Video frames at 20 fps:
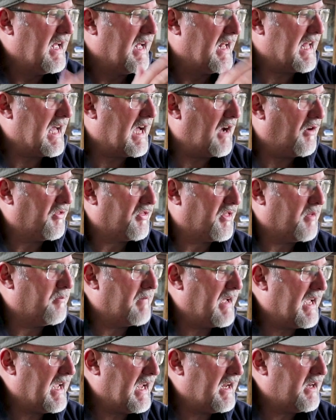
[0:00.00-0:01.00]
Now the
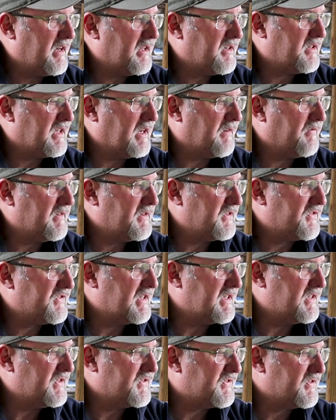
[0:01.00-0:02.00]
main
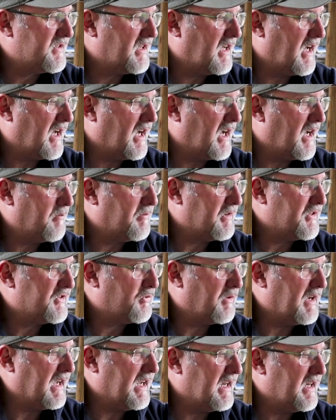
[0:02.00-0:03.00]
differences uh,
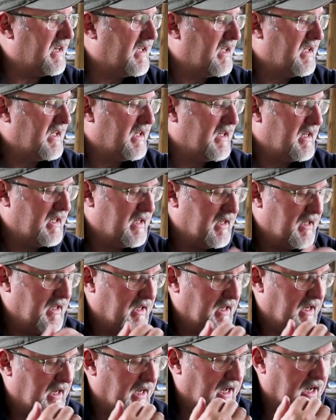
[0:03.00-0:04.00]
between
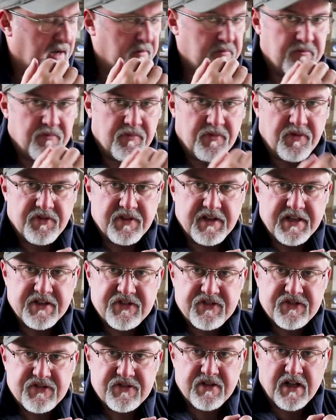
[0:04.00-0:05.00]
um,
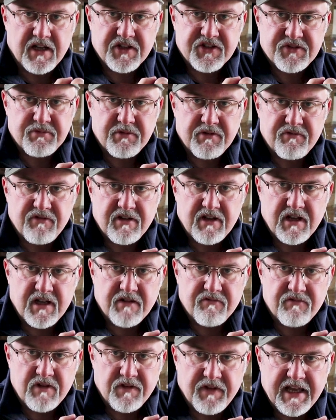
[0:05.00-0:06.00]
this, the Huntsman Re
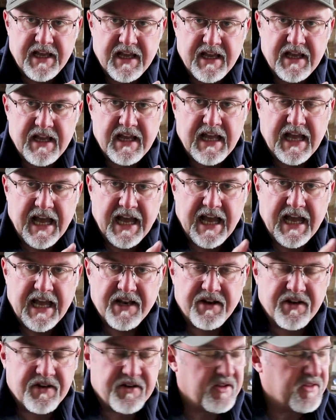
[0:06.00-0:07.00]
uh, Revere
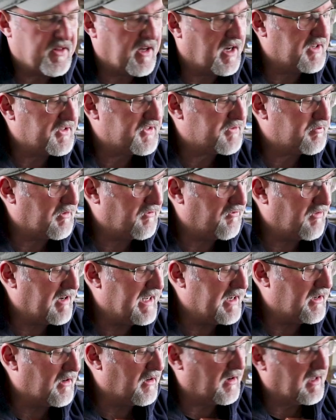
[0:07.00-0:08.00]
and the Huntsman
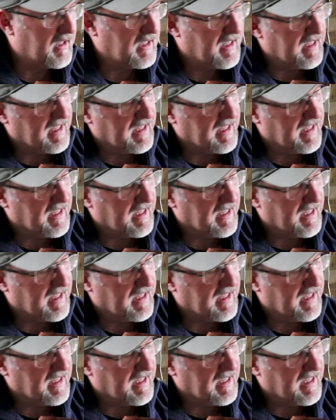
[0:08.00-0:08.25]
Regal